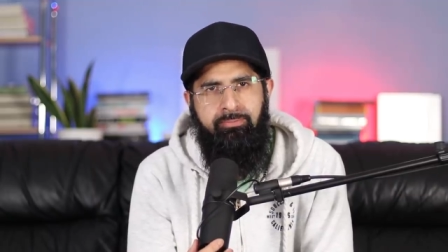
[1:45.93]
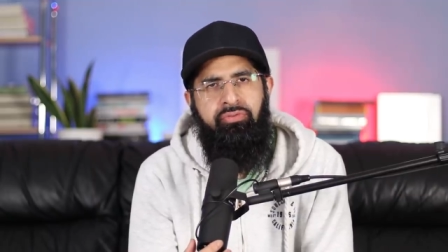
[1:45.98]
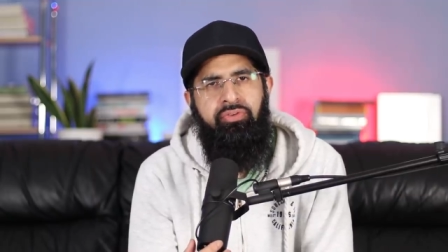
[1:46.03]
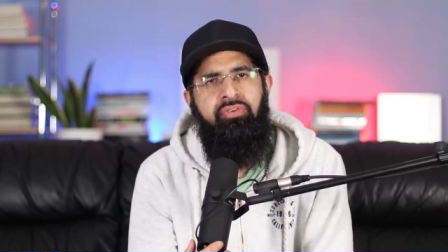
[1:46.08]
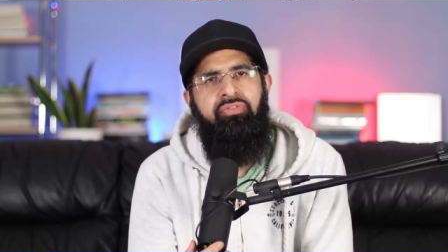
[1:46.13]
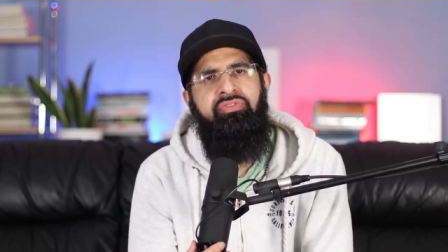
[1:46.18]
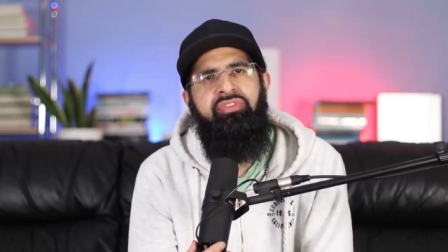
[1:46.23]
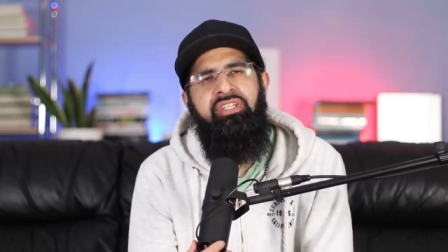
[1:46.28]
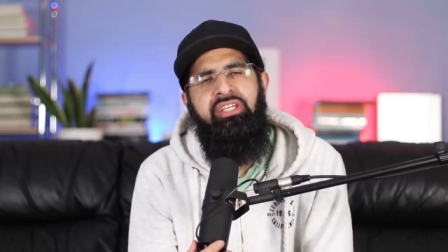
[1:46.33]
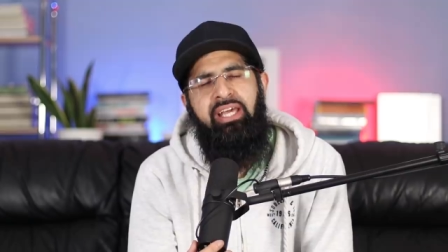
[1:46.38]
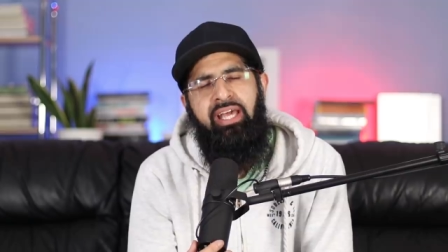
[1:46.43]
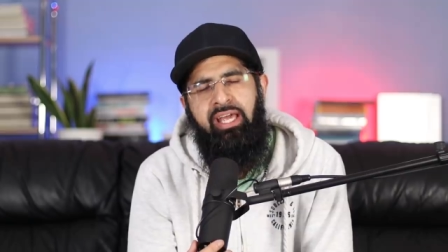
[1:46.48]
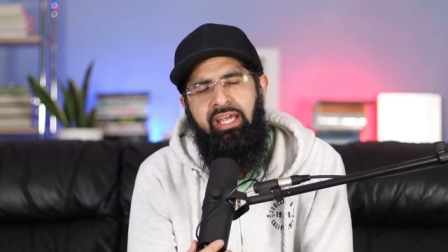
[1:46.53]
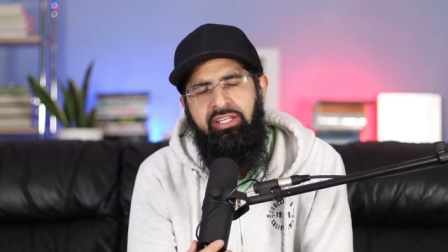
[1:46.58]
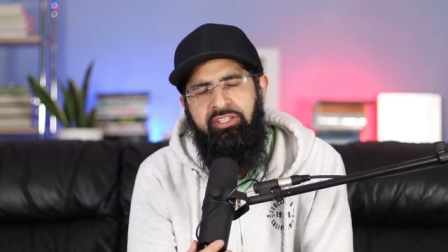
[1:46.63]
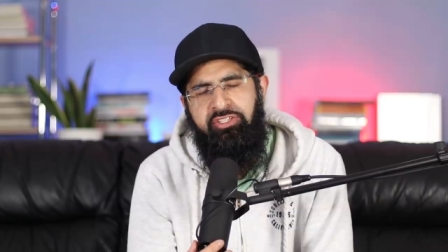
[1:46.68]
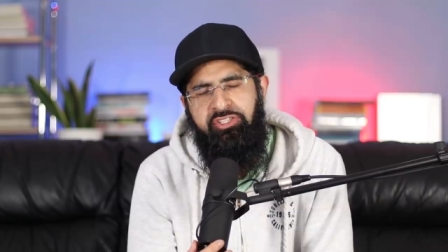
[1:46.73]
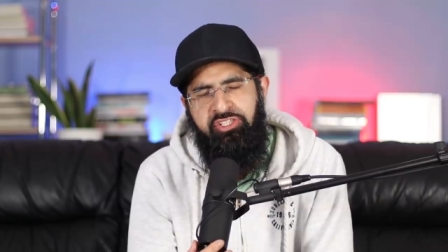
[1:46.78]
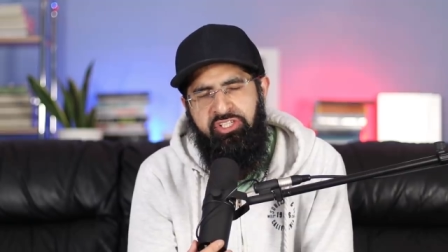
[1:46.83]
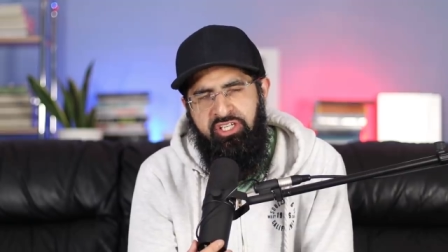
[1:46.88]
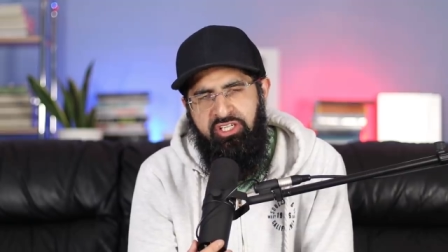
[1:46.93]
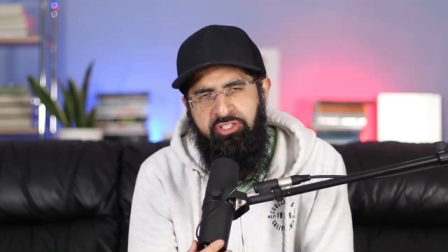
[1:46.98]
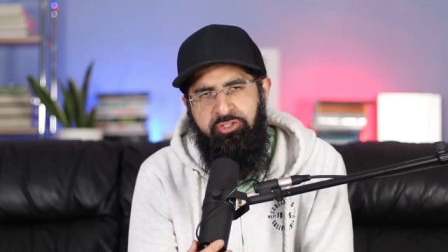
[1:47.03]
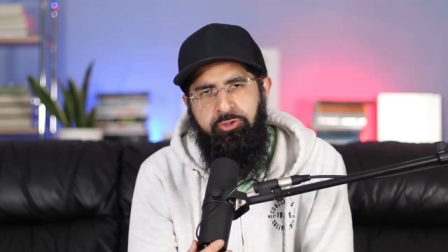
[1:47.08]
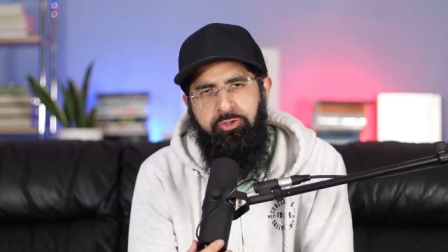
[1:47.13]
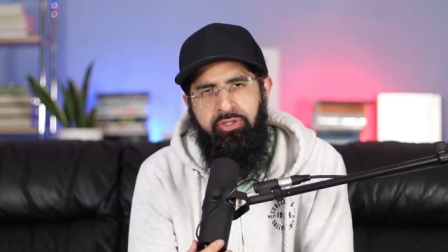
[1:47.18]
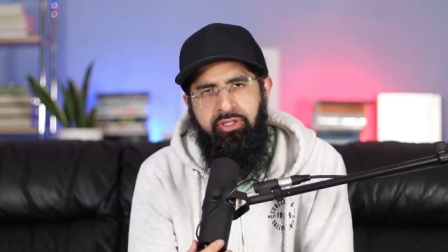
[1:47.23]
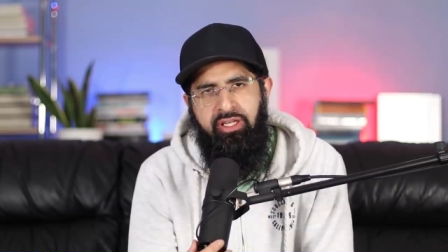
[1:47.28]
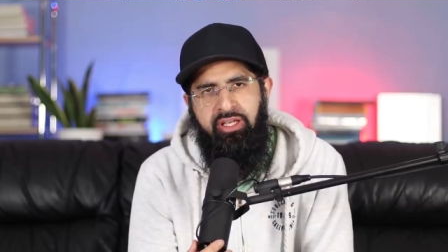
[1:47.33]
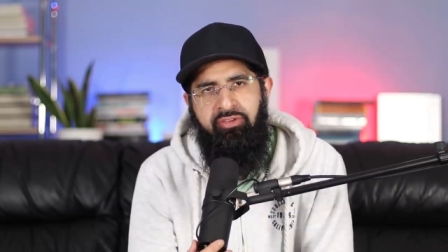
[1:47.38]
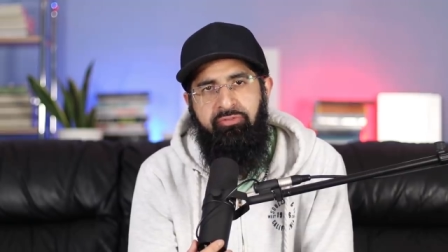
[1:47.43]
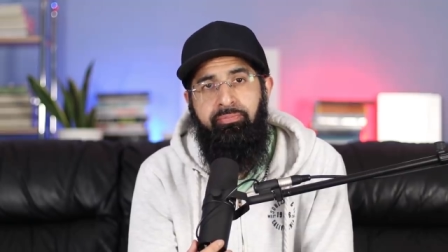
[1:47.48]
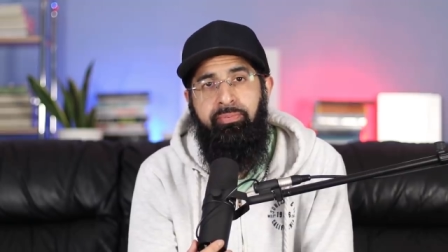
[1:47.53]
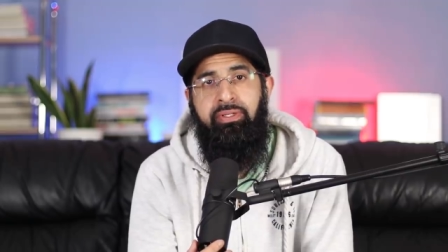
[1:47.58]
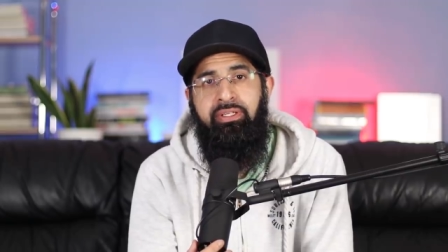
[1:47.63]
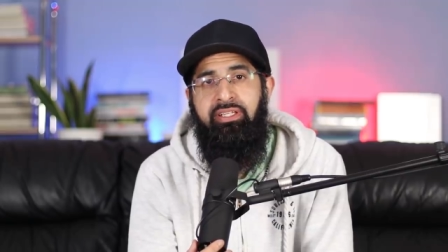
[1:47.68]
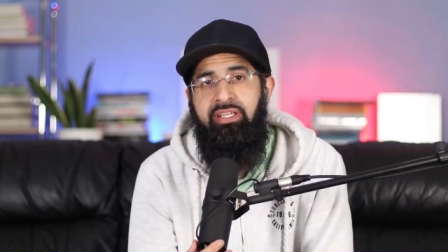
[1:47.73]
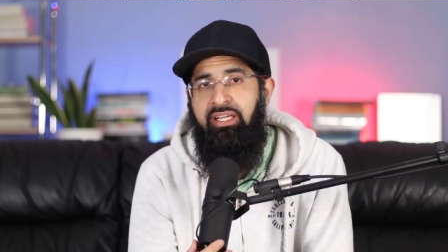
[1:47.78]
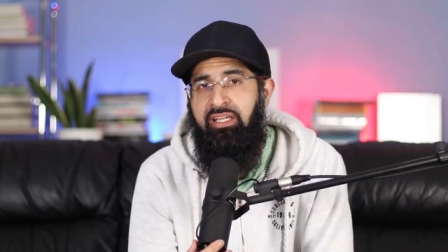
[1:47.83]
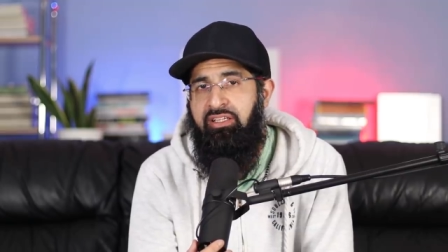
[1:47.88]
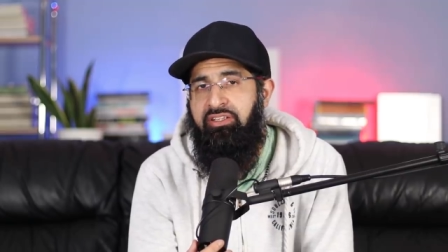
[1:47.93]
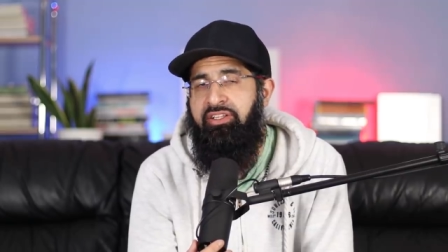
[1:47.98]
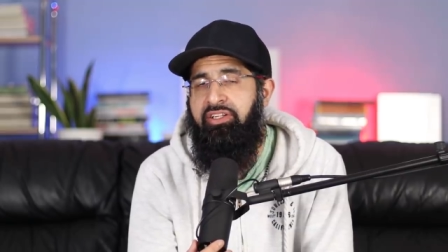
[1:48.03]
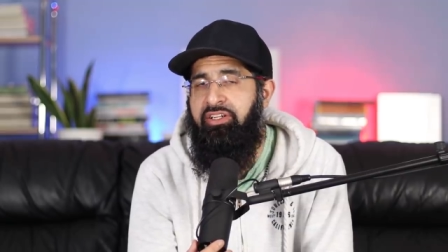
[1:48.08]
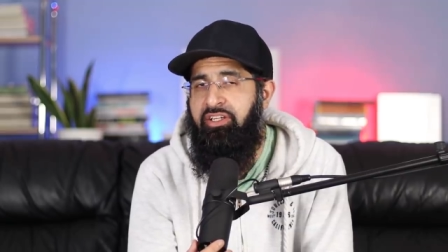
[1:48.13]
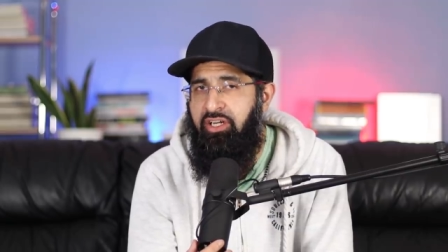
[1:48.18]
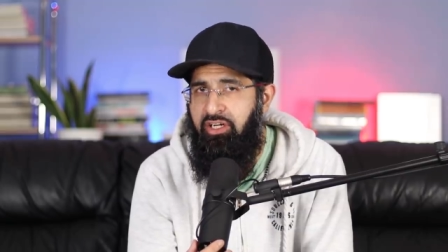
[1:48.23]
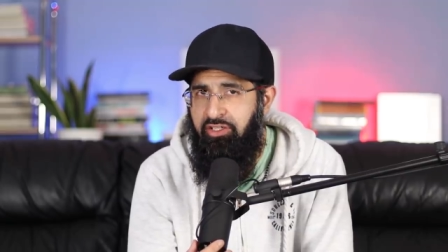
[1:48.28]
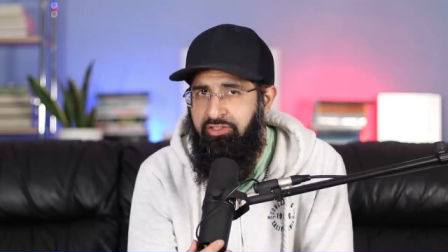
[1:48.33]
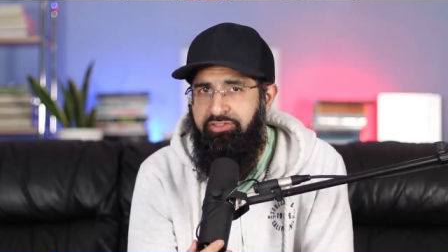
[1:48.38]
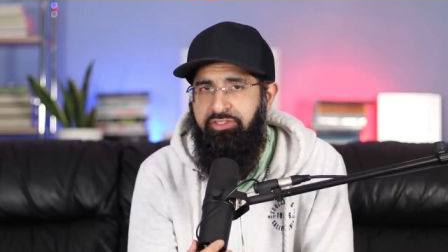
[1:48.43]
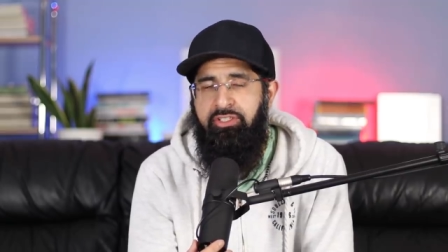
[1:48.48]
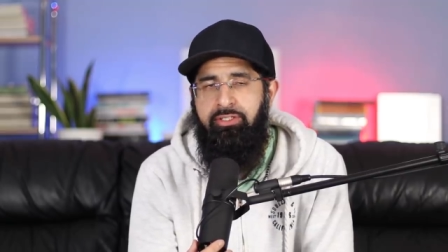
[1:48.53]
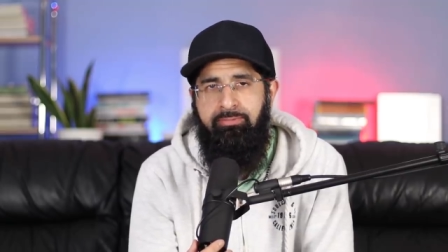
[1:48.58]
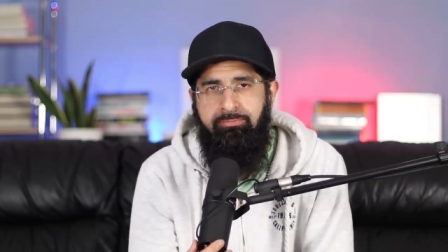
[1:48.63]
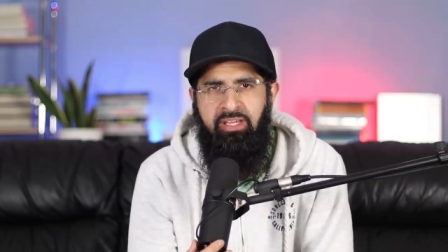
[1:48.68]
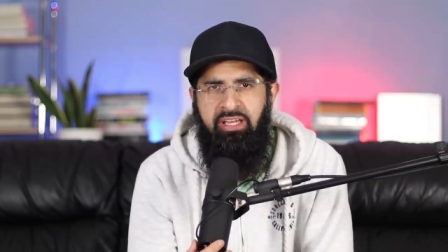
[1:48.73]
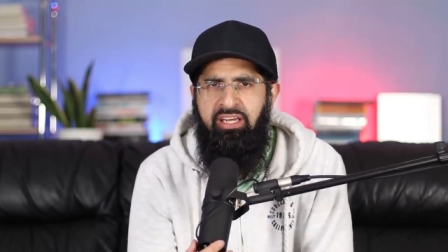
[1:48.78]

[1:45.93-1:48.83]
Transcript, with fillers: 58 children have been killed in Gaza